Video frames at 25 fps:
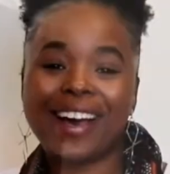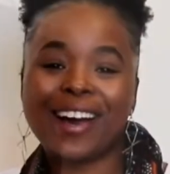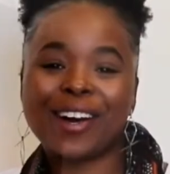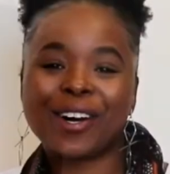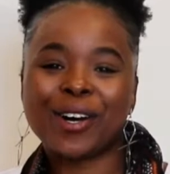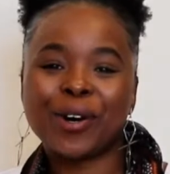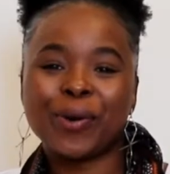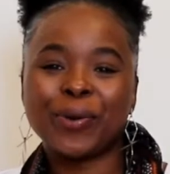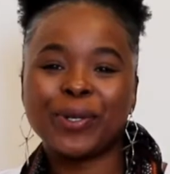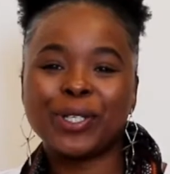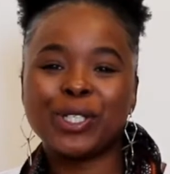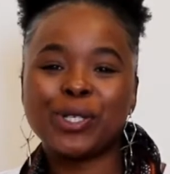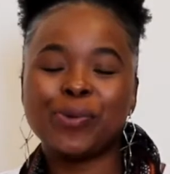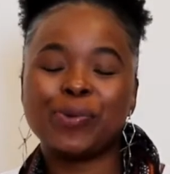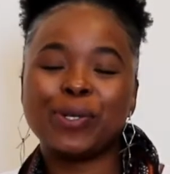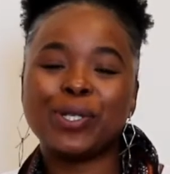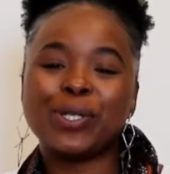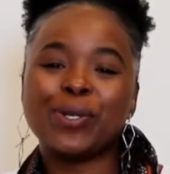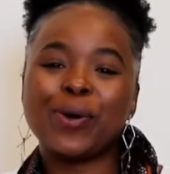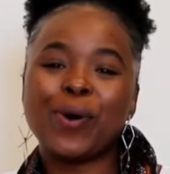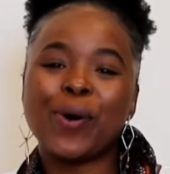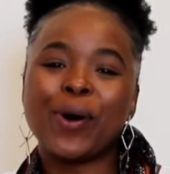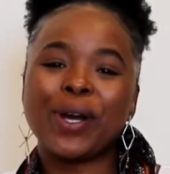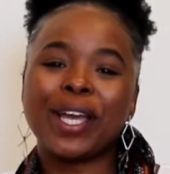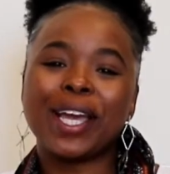going to be
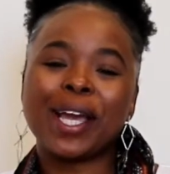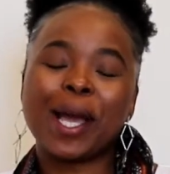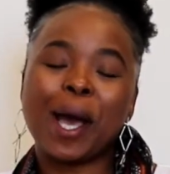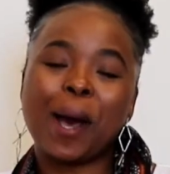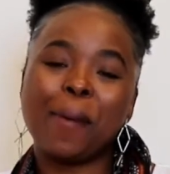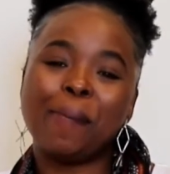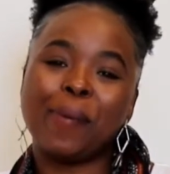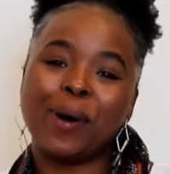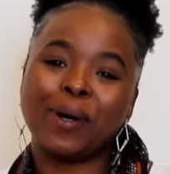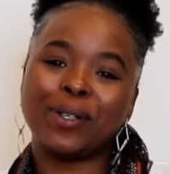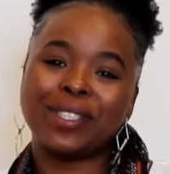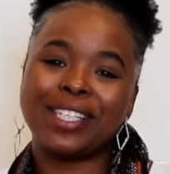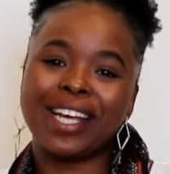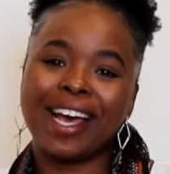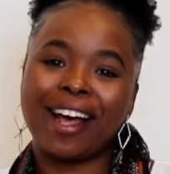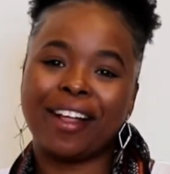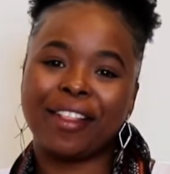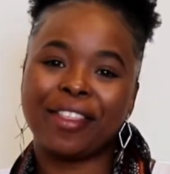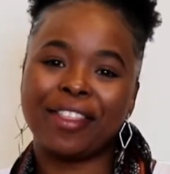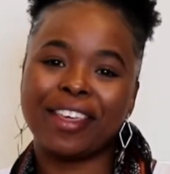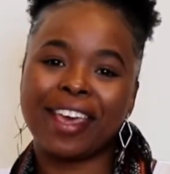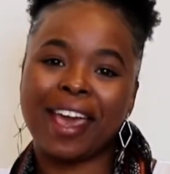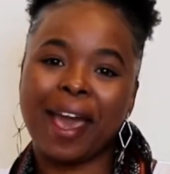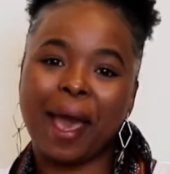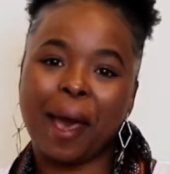talking about
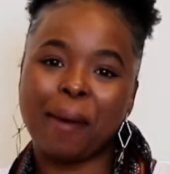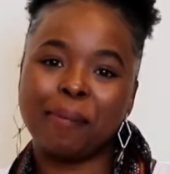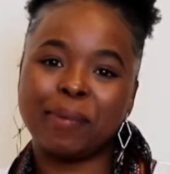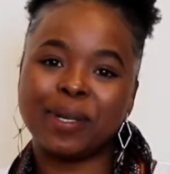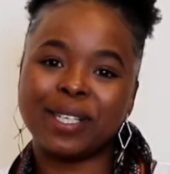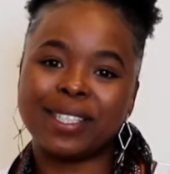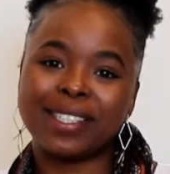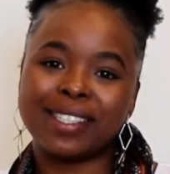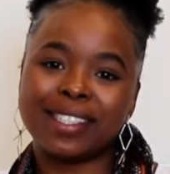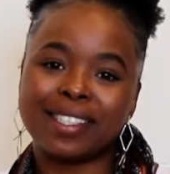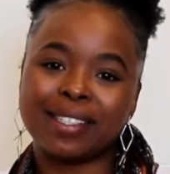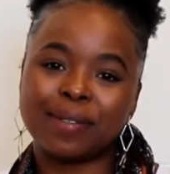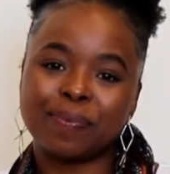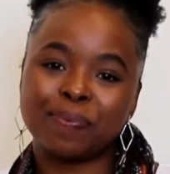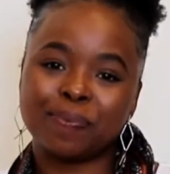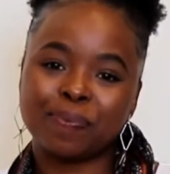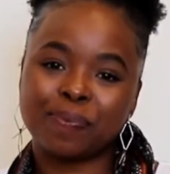healthy habits.